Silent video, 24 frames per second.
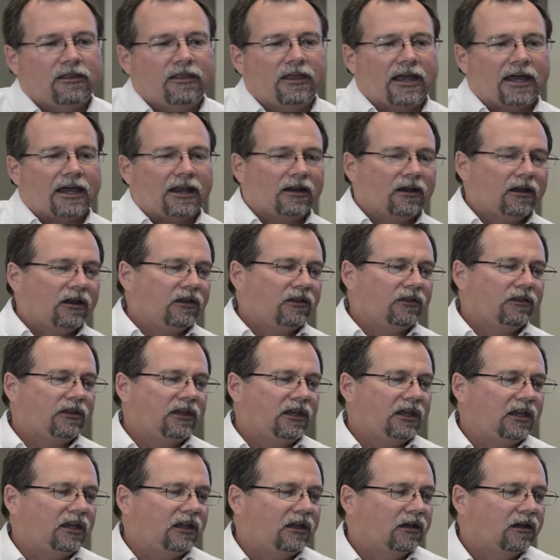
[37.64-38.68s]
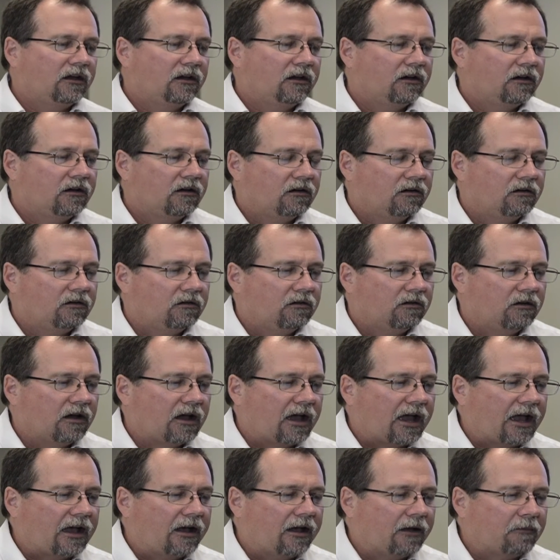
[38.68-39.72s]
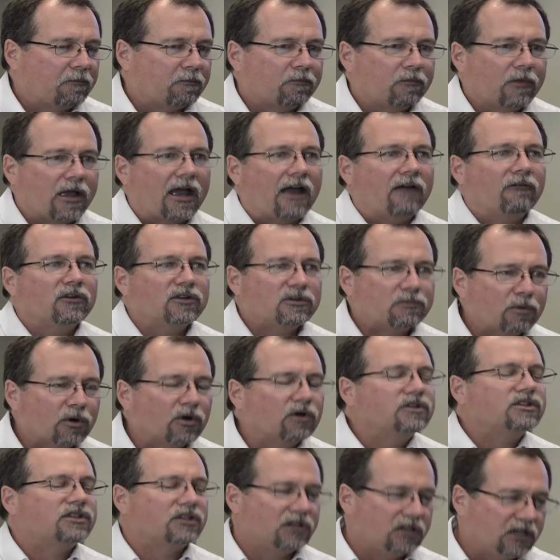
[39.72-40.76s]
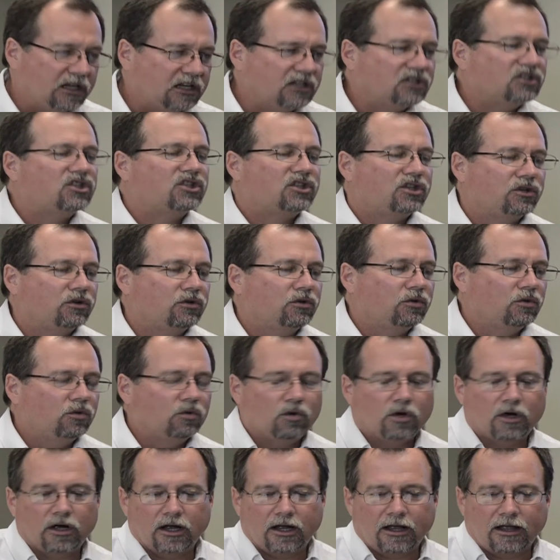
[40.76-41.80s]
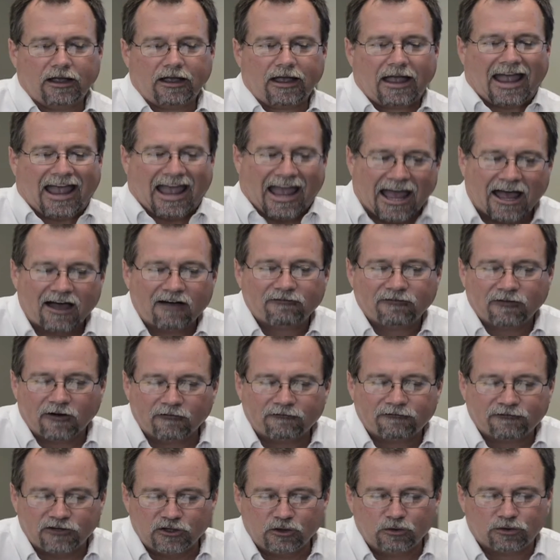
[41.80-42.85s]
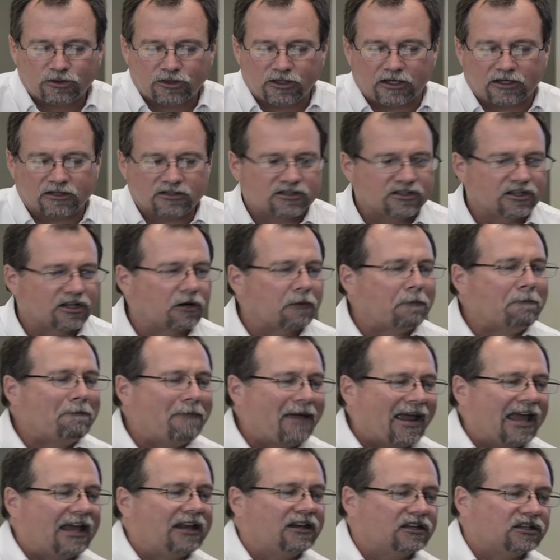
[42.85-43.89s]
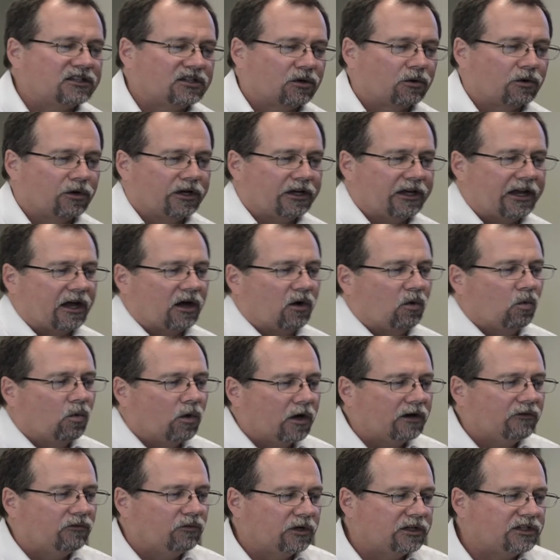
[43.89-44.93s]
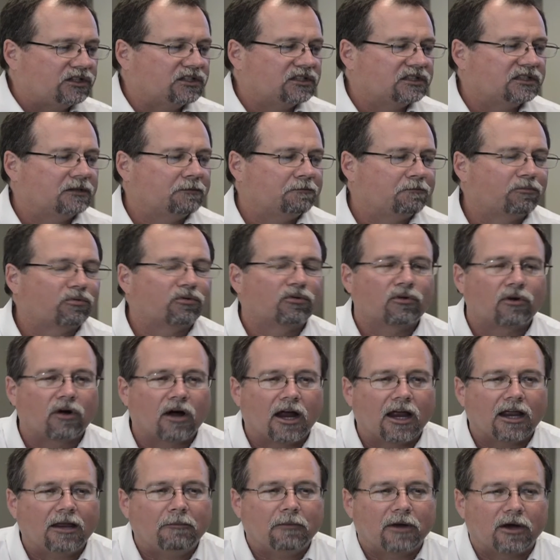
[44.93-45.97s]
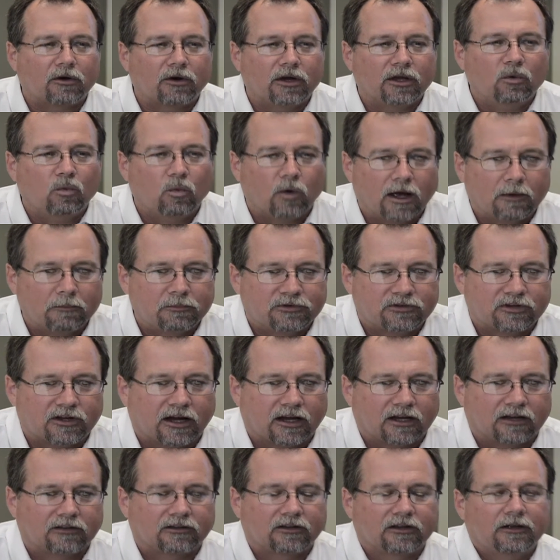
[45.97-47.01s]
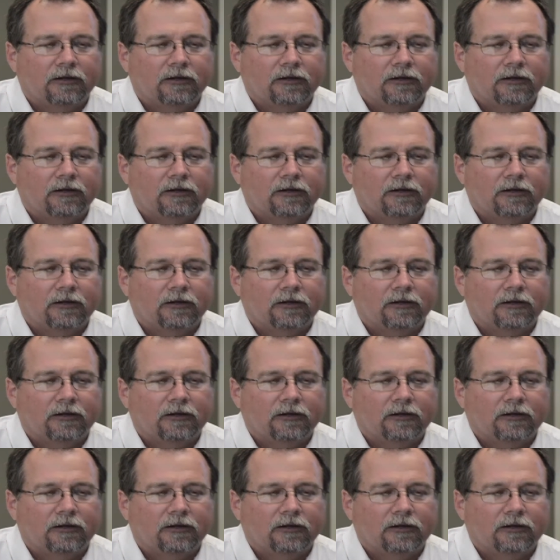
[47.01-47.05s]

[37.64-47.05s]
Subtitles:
that the average person needs to have a few things that are mandatory now, one of which is the primary website.